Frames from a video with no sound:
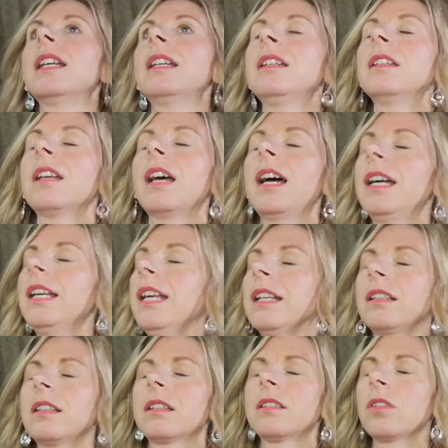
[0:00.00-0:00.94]
And I
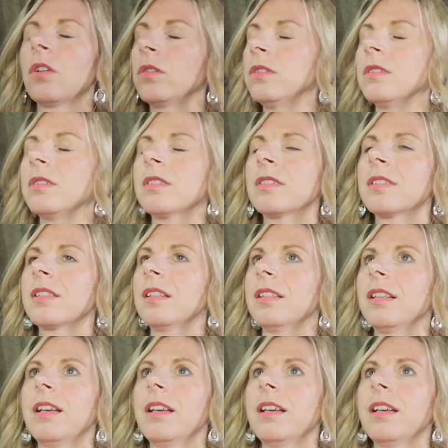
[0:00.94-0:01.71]
had tons